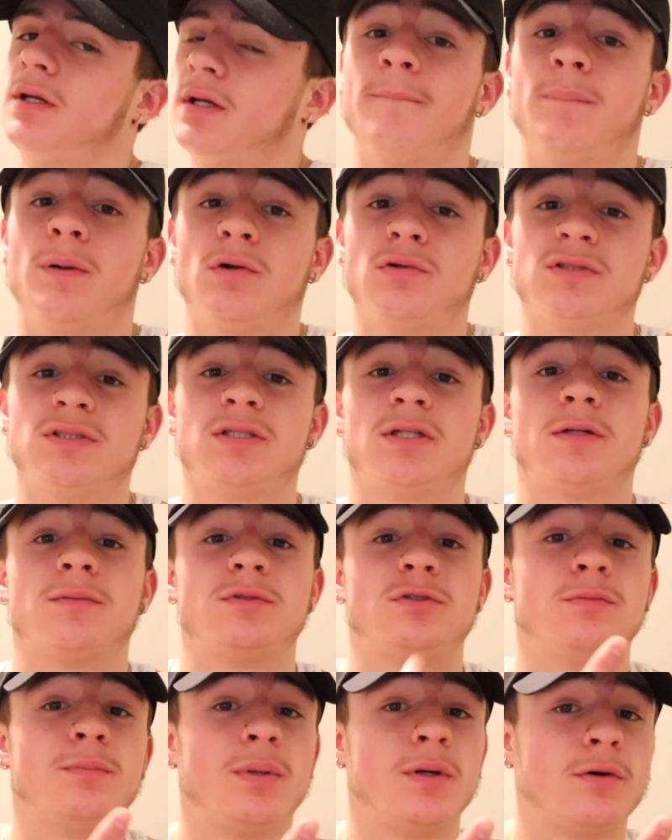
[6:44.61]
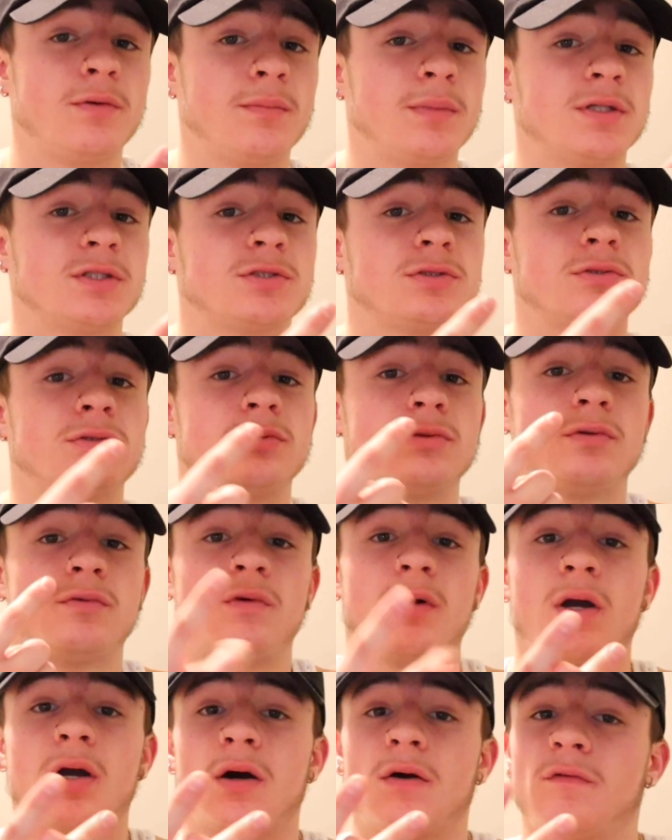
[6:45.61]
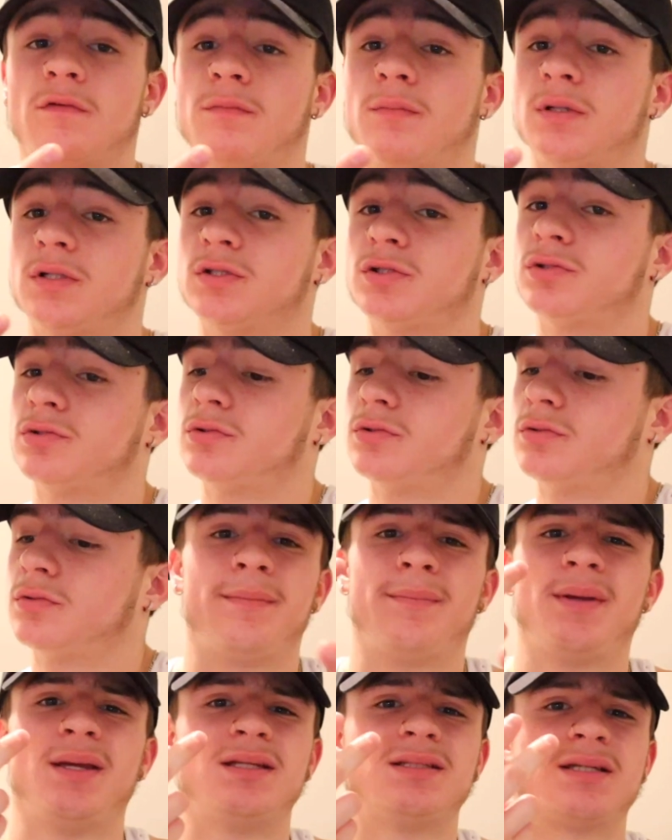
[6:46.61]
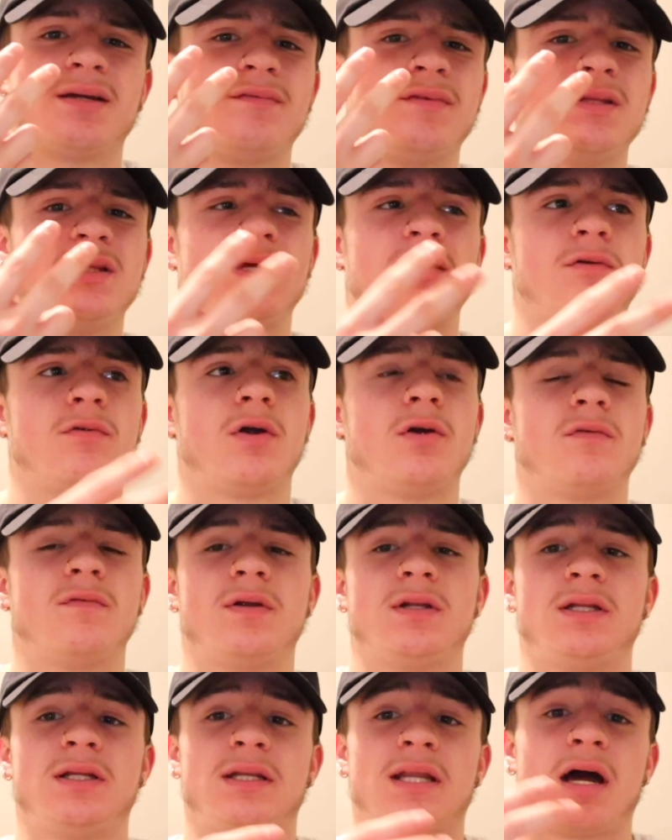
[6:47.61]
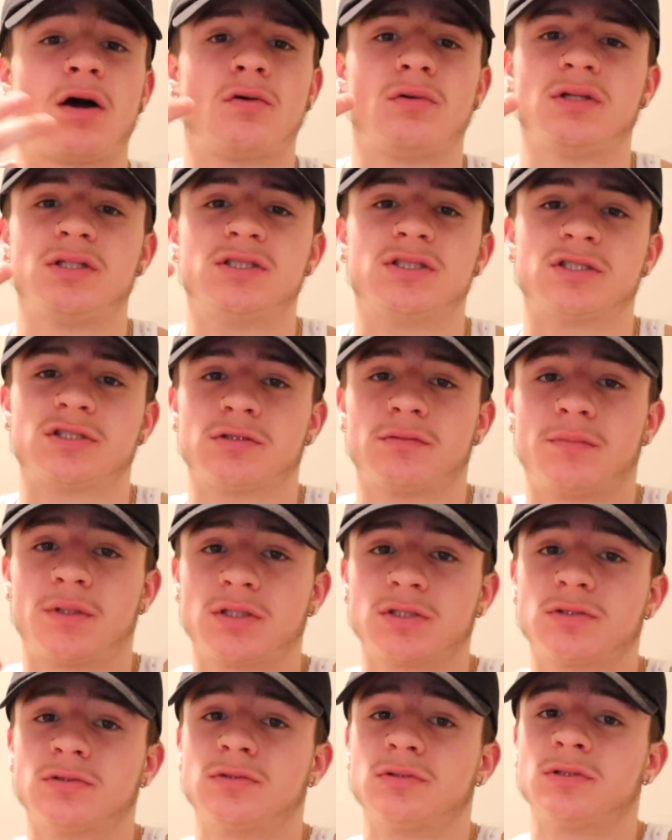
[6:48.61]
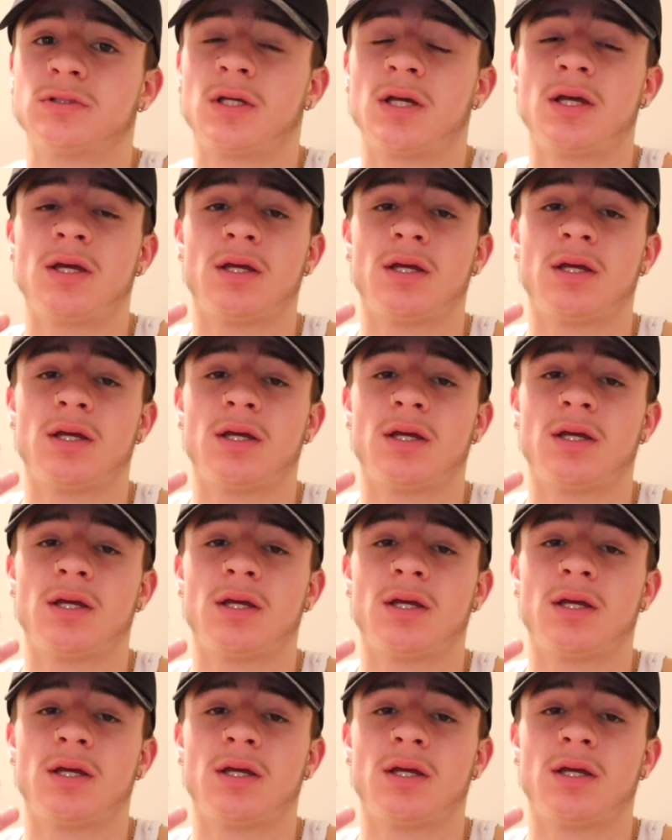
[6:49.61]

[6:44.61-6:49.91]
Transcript: Protein helps you build muscle, recover muscle. It makes everything grow, really, not only just your muscles.